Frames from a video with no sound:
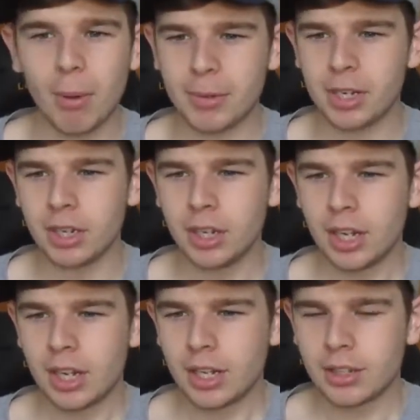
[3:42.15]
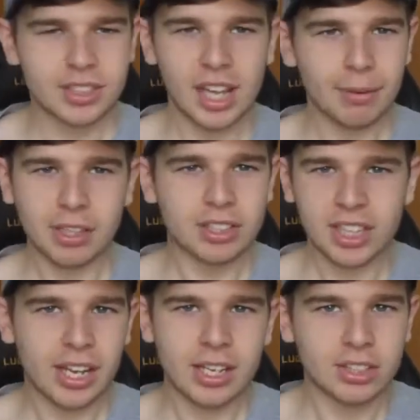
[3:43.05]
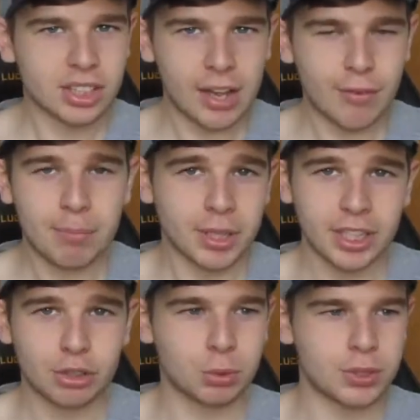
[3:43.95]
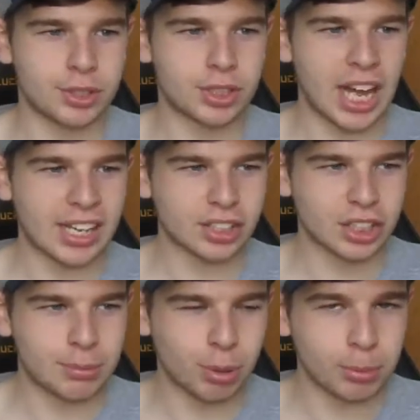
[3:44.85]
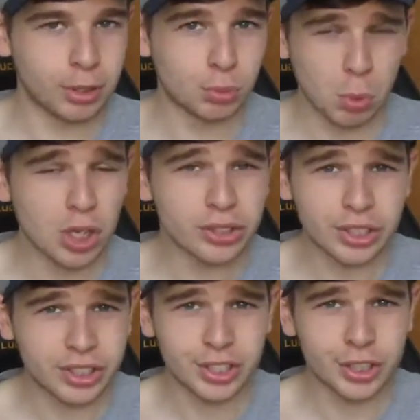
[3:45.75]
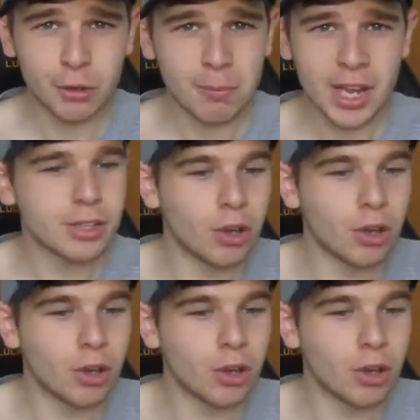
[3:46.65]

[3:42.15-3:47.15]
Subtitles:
I mean, sacking Slaven Bilic was actually probably the worst decision you made.